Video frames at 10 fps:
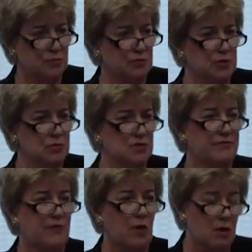to produce
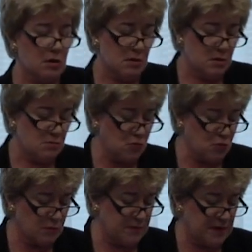far
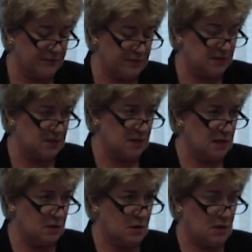more benefits than
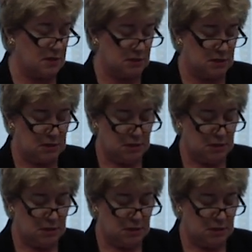they cost.